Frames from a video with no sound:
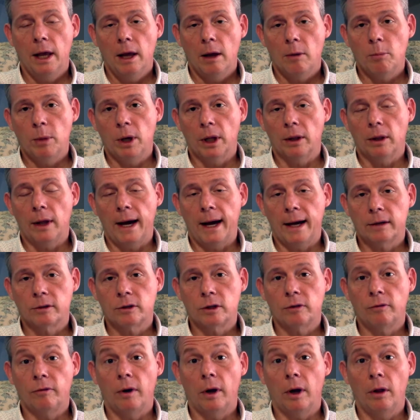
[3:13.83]
but
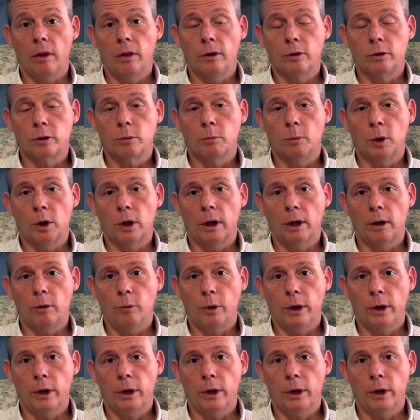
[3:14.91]
last of all this morning,